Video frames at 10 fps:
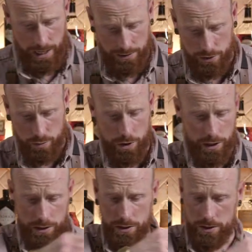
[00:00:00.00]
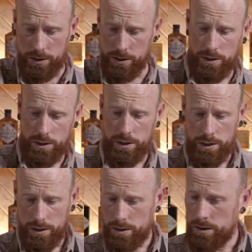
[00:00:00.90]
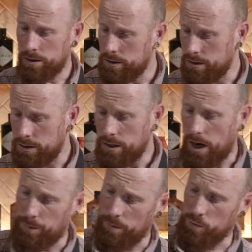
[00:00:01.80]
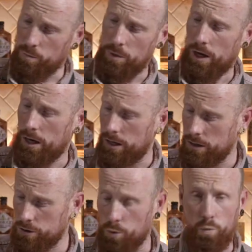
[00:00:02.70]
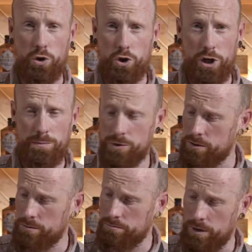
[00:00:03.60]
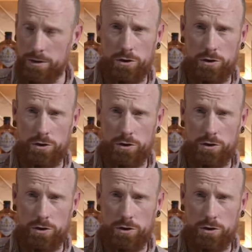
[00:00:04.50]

how this works, I pop some wood chips in the